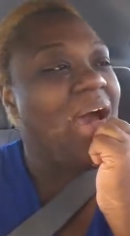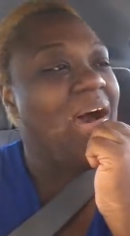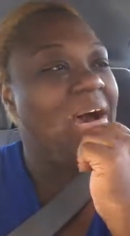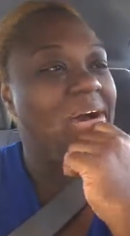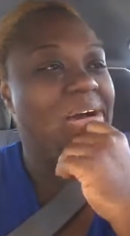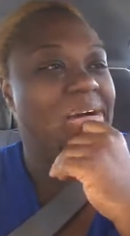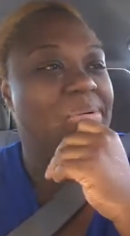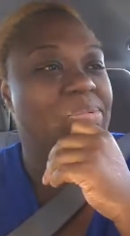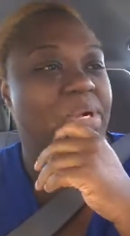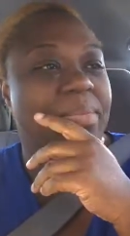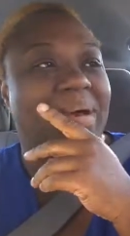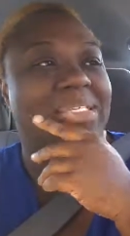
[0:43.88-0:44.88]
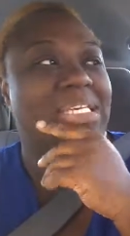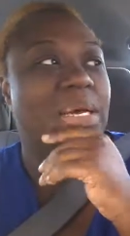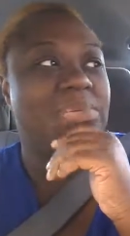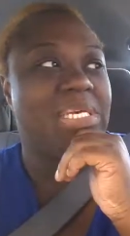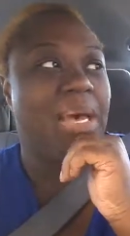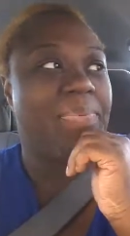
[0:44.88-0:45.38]
Uh, one of my
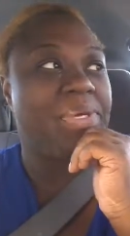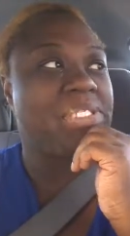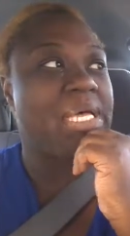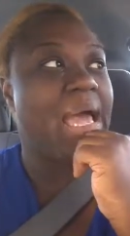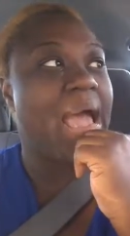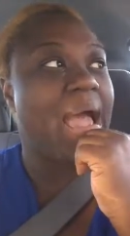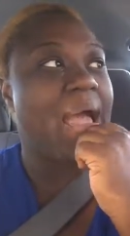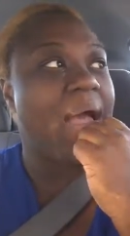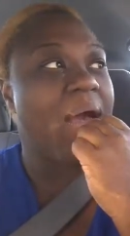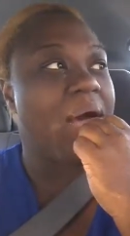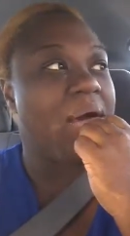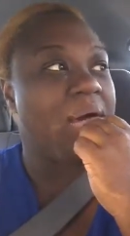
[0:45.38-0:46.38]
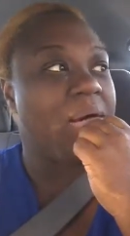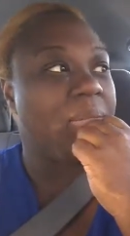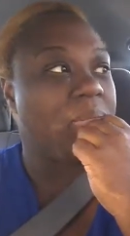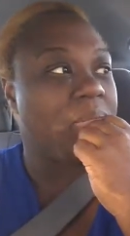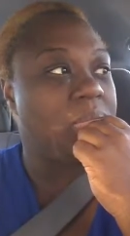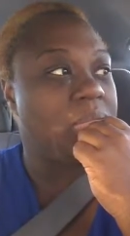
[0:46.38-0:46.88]
top topics. I um